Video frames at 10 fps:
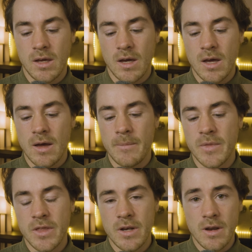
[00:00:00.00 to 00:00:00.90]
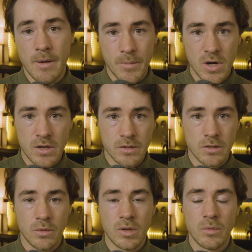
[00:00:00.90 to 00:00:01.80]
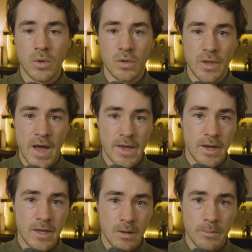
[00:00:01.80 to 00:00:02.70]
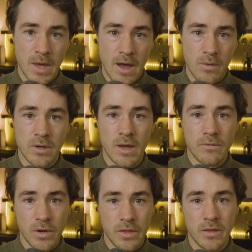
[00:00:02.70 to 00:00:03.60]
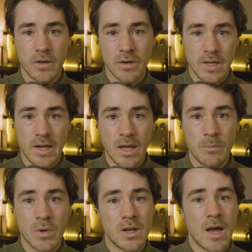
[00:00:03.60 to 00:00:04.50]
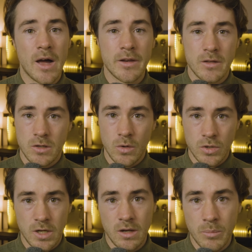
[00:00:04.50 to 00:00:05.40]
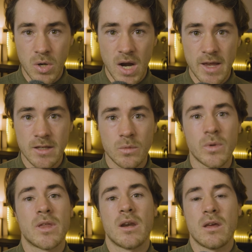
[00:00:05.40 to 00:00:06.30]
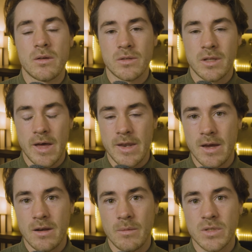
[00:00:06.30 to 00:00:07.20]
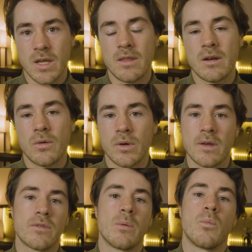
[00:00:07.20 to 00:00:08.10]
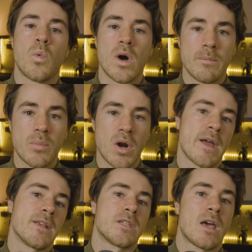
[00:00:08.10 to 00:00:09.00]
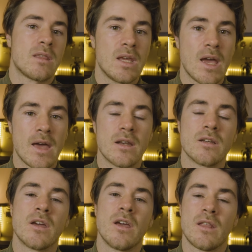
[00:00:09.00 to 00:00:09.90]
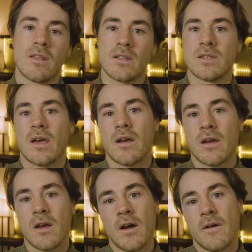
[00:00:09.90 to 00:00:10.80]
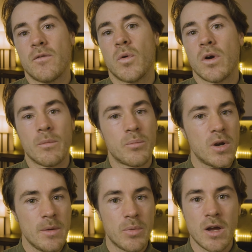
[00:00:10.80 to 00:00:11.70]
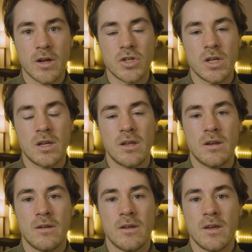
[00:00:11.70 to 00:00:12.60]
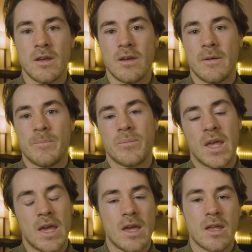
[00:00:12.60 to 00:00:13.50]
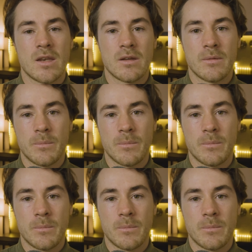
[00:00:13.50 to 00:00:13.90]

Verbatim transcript: um, the numbers. So it will line item out everything they're getting, but not associate a price with any of those line items. And then it will give them one price at the end that's like for pre production and